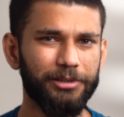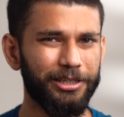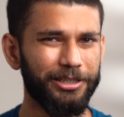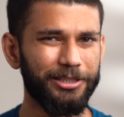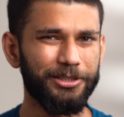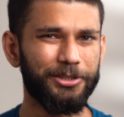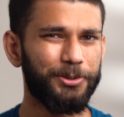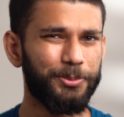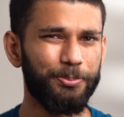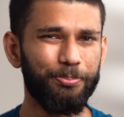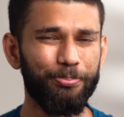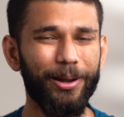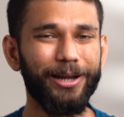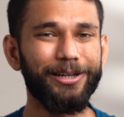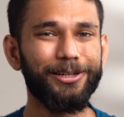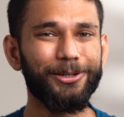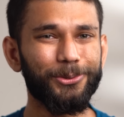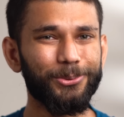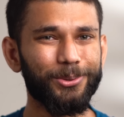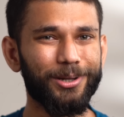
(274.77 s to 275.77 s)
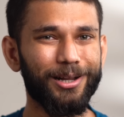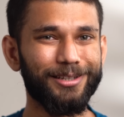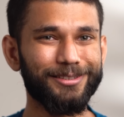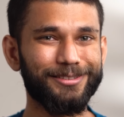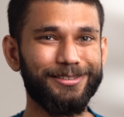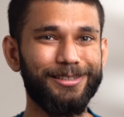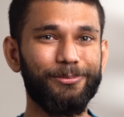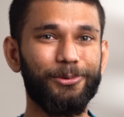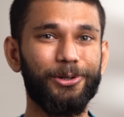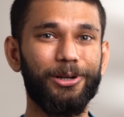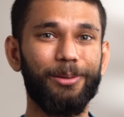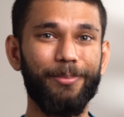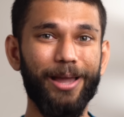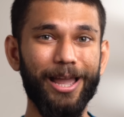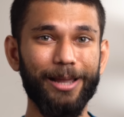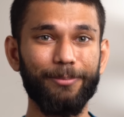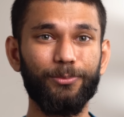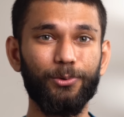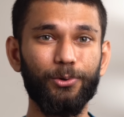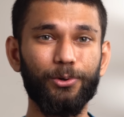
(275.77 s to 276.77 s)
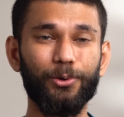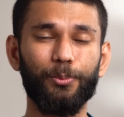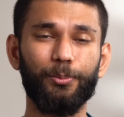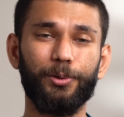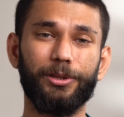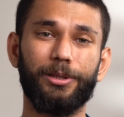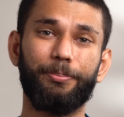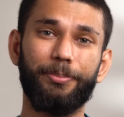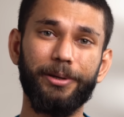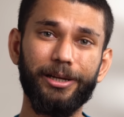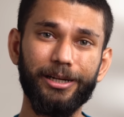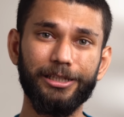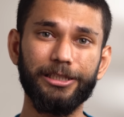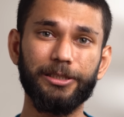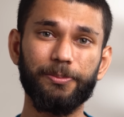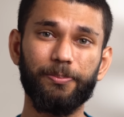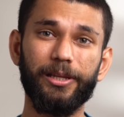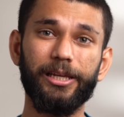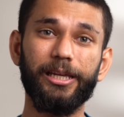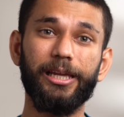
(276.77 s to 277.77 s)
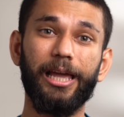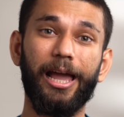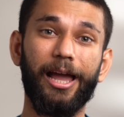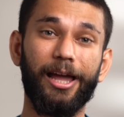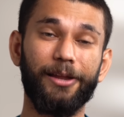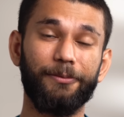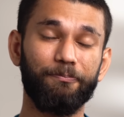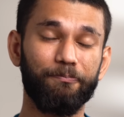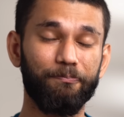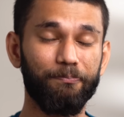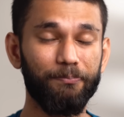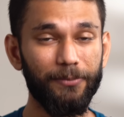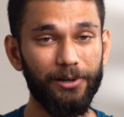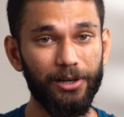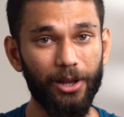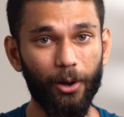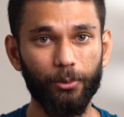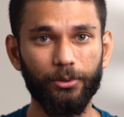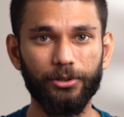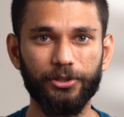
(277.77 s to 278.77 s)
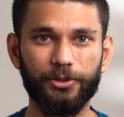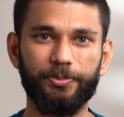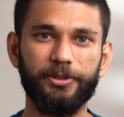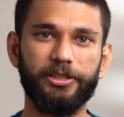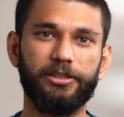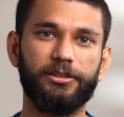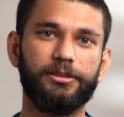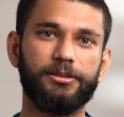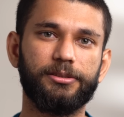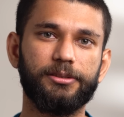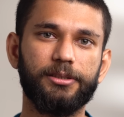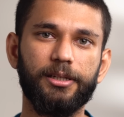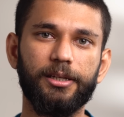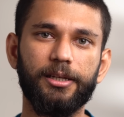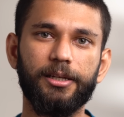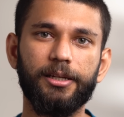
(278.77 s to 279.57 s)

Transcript: It's better to cast them on a MacBook with a bigger display and louder speakers.